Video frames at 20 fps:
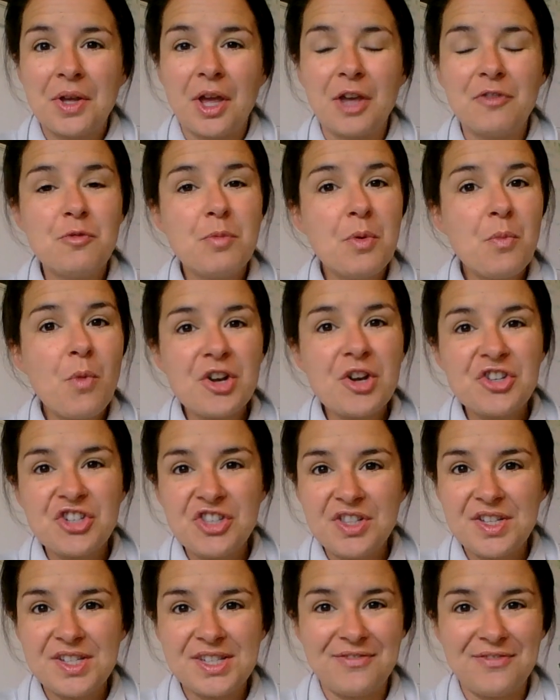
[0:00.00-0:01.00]
If you've been
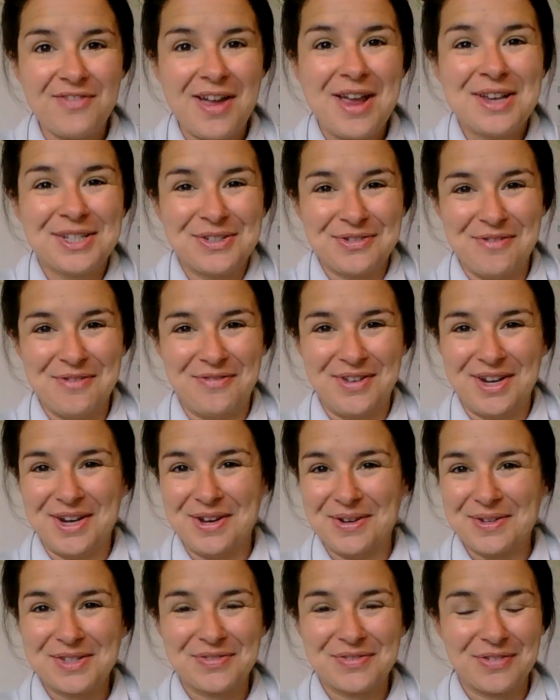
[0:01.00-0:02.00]
watching these advisory
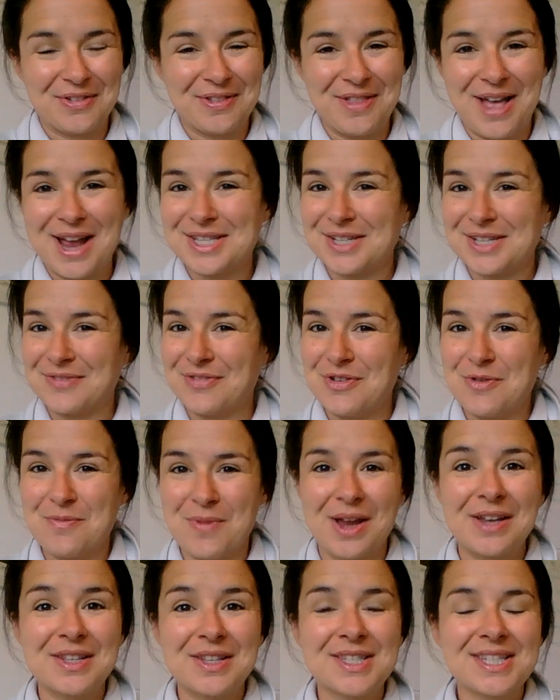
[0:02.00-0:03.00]
videos for the last few
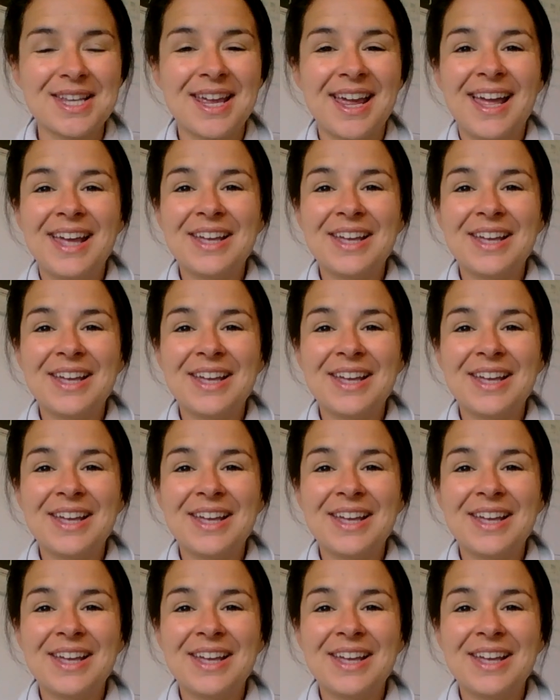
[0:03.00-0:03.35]
months,